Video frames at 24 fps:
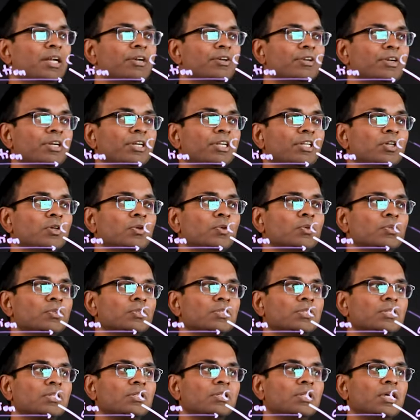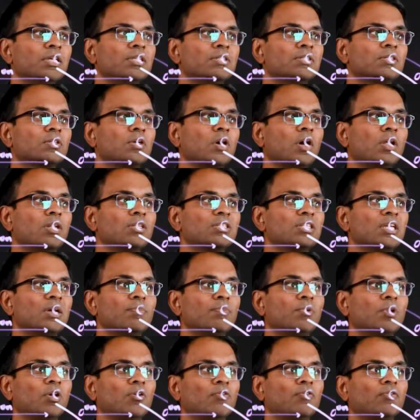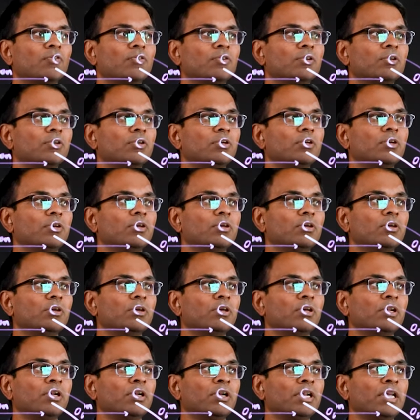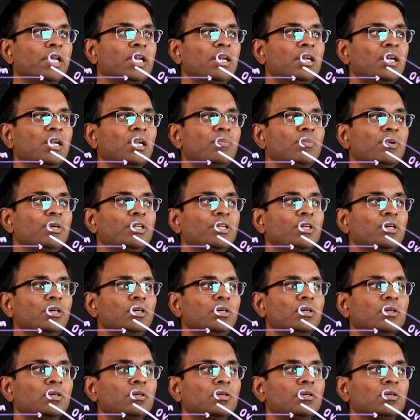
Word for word: introduced this concept of rate limiter.